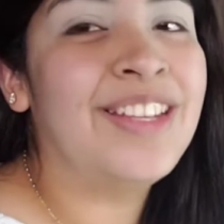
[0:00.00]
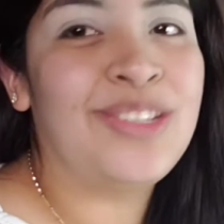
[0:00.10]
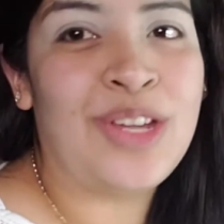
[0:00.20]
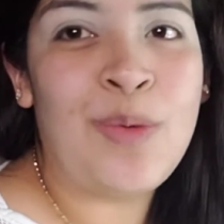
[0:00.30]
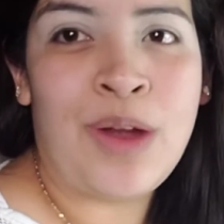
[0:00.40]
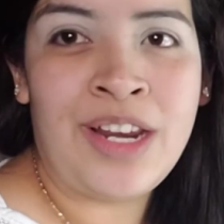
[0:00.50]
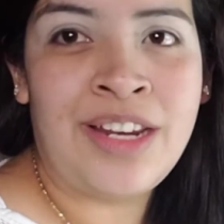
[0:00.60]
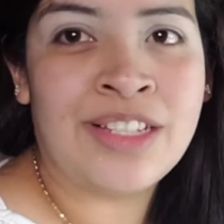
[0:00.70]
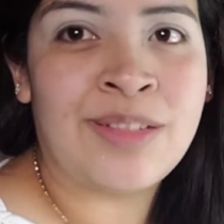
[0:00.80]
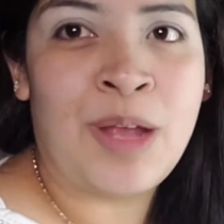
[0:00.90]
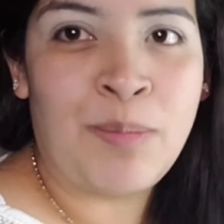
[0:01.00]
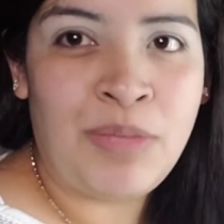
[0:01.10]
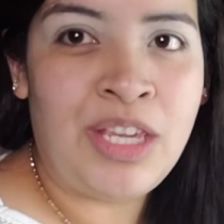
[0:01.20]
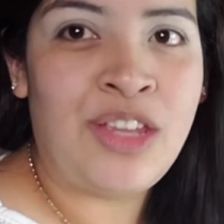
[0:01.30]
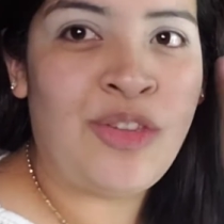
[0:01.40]
so he wanted just a
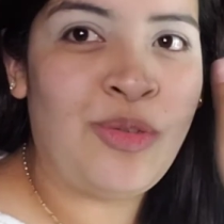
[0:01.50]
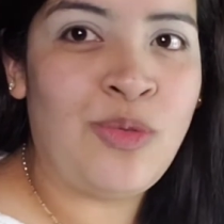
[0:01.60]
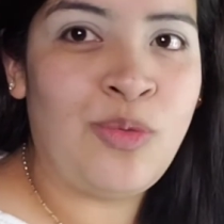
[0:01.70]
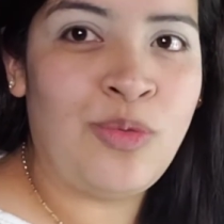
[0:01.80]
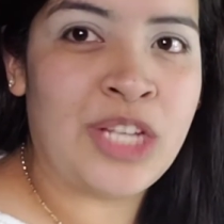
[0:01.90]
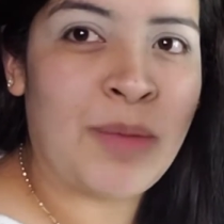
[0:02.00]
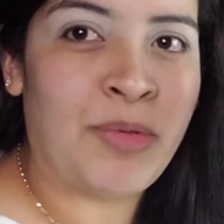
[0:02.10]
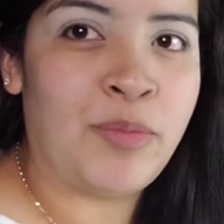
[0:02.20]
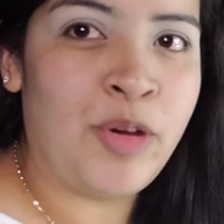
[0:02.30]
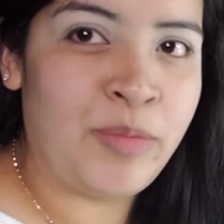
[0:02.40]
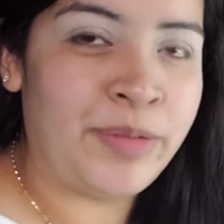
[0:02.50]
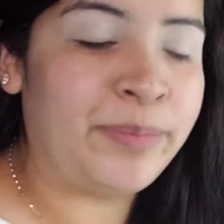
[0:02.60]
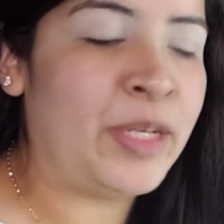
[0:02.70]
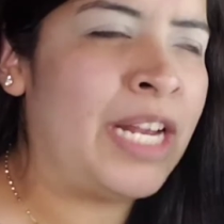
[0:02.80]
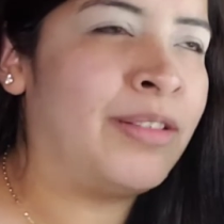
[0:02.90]
me and you type of moment.
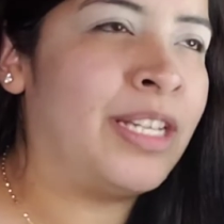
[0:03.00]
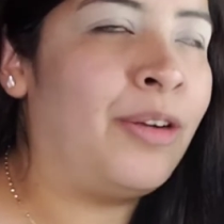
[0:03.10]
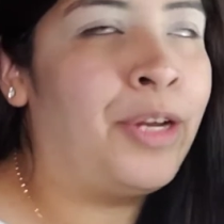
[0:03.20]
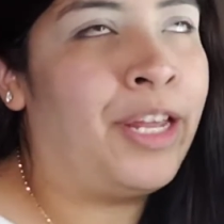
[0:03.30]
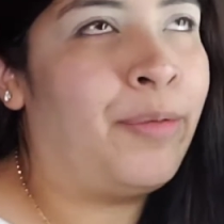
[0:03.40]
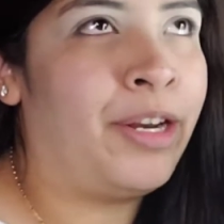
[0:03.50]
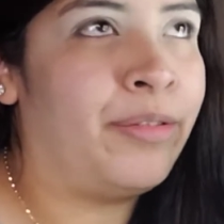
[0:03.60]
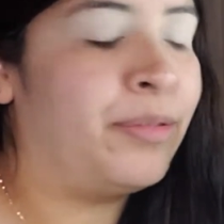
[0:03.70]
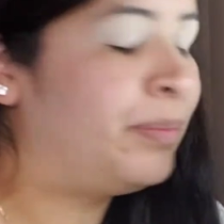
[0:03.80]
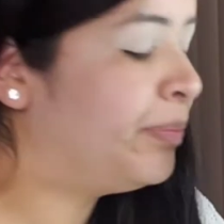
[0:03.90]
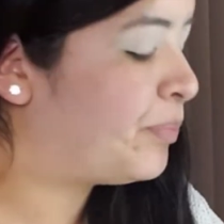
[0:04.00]
And I was like, okay, whatever.